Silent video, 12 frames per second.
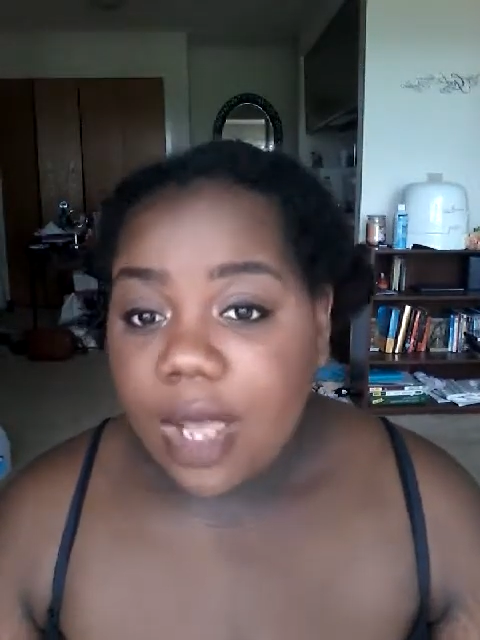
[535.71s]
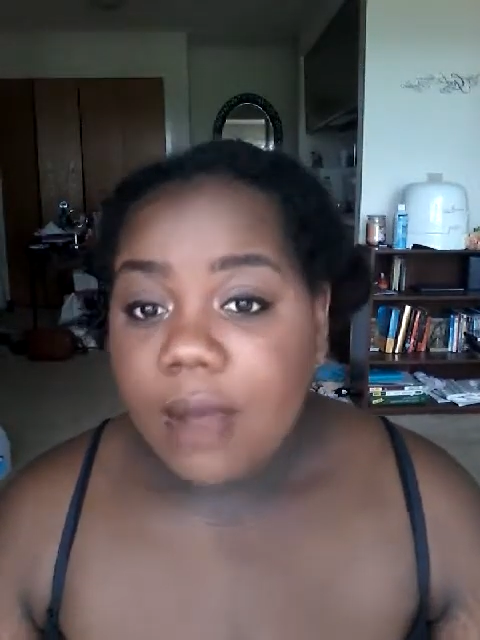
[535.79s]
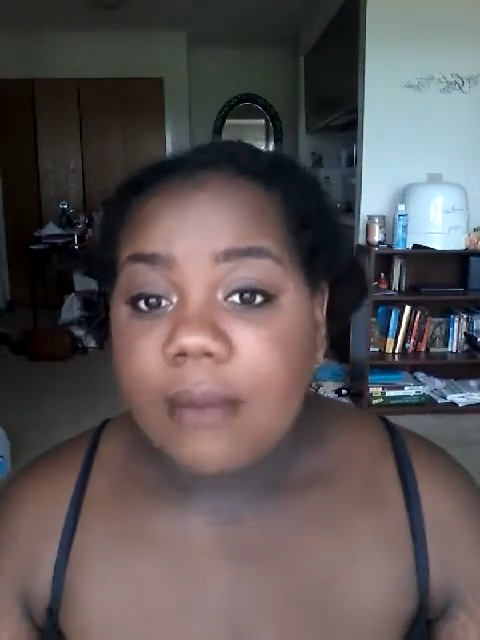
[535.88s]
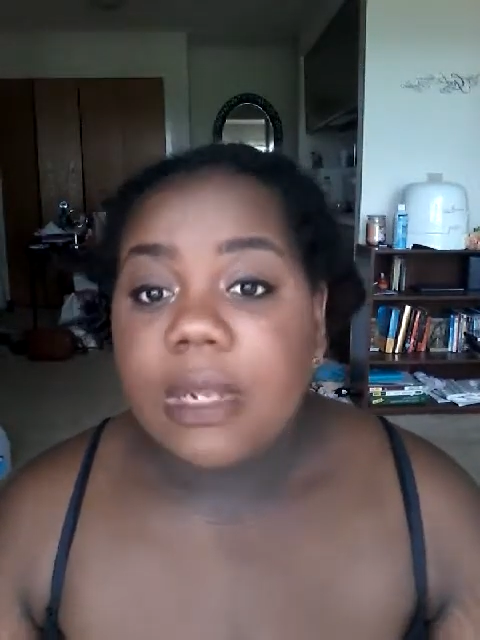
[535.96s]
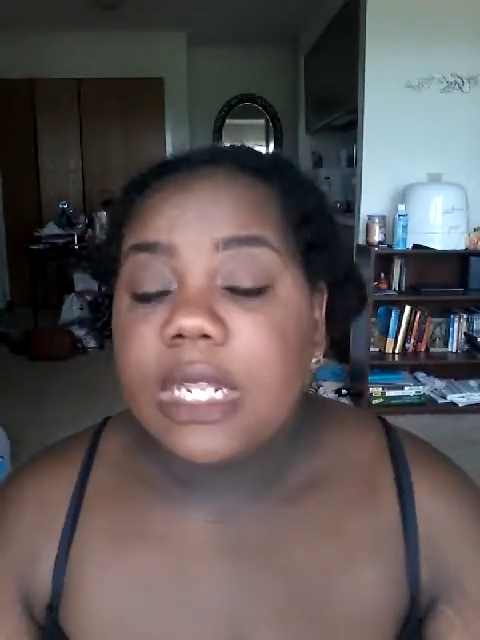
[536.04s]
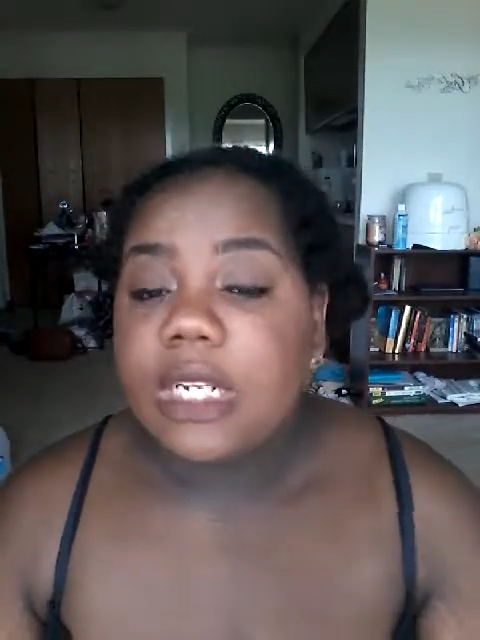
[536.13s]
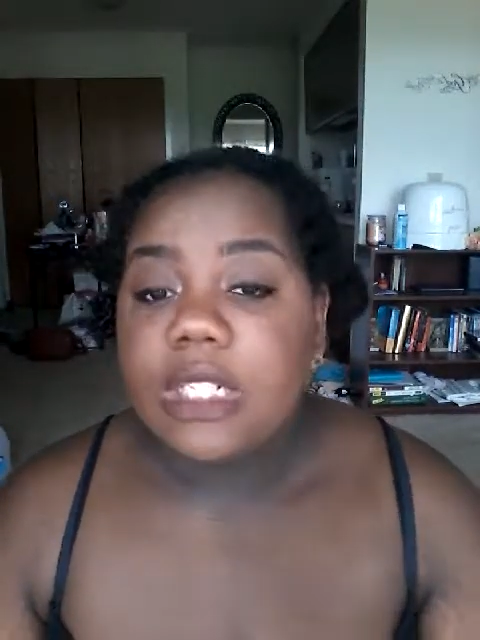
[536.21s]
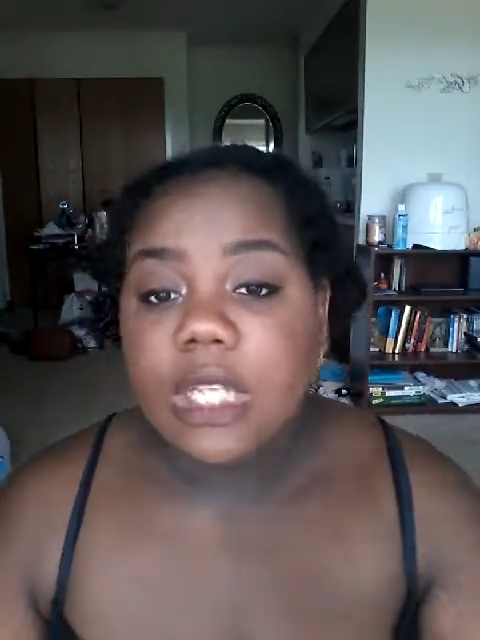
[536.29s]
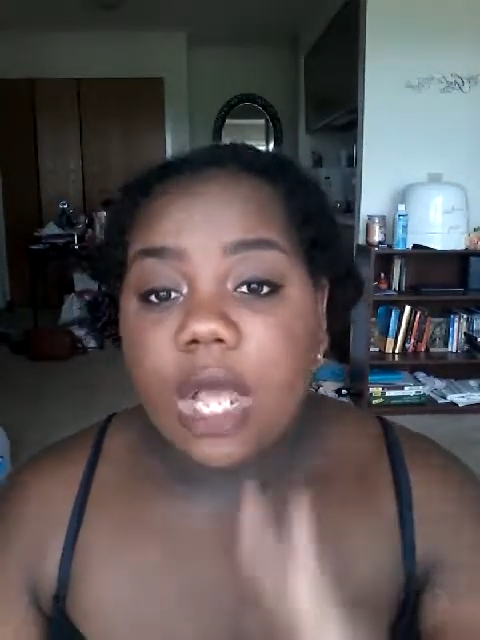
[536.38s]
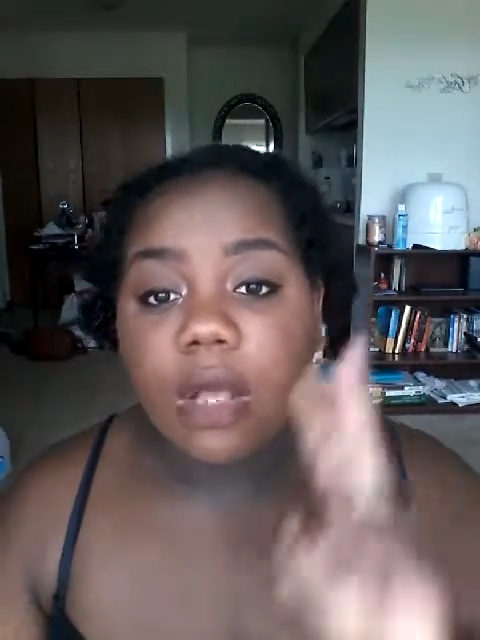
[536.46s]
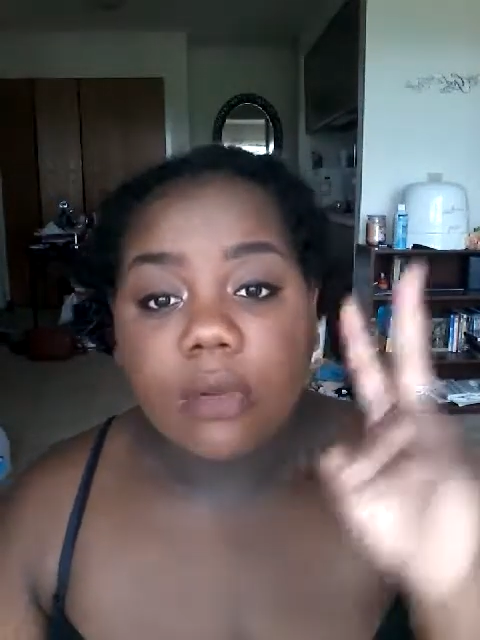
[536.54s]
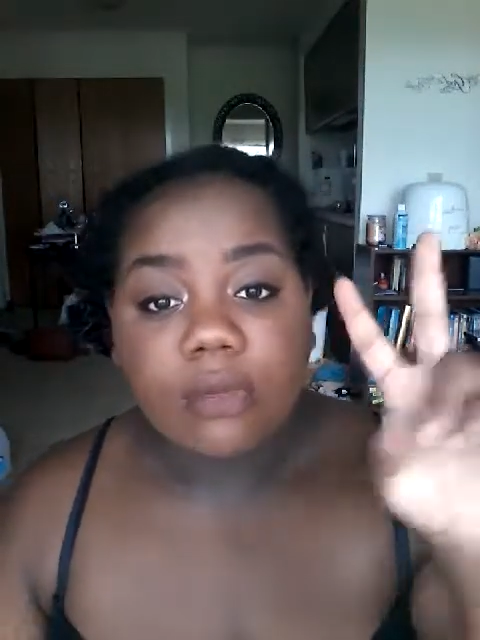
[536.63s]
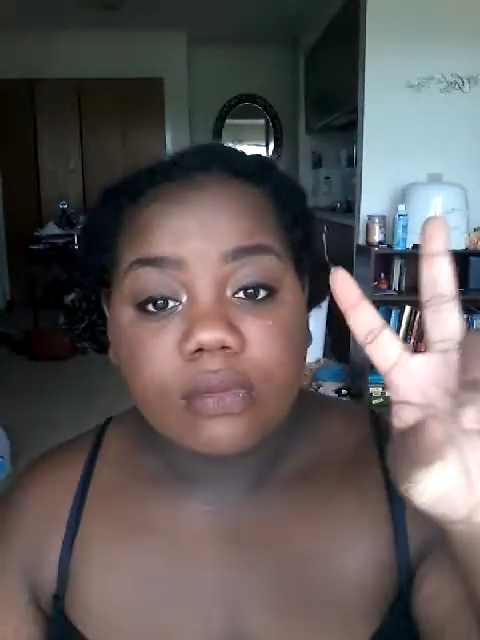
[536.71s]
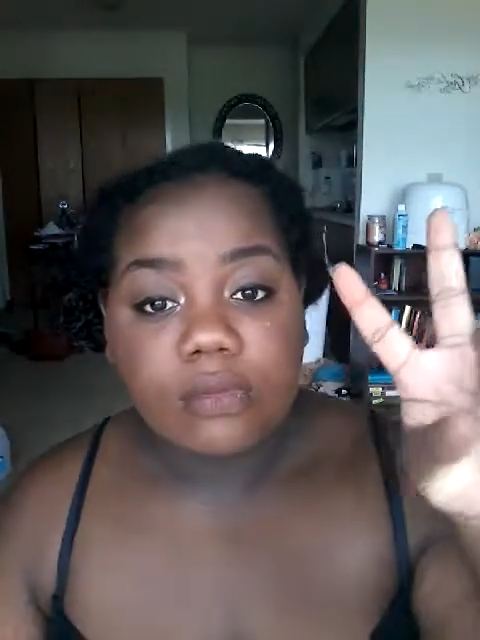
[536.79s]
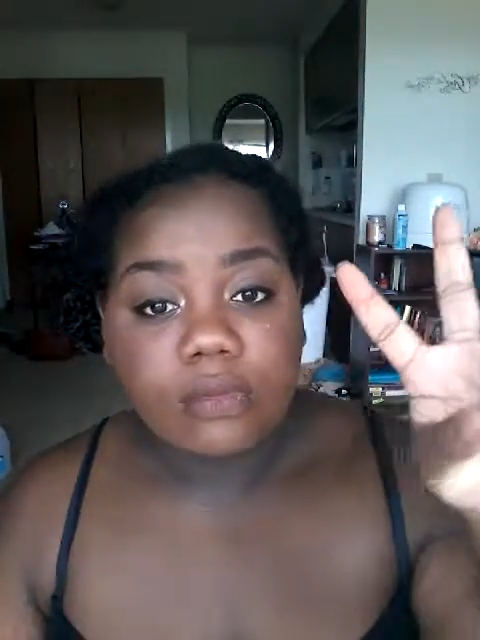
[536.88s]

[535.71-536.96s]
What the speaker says: Melinda's gone.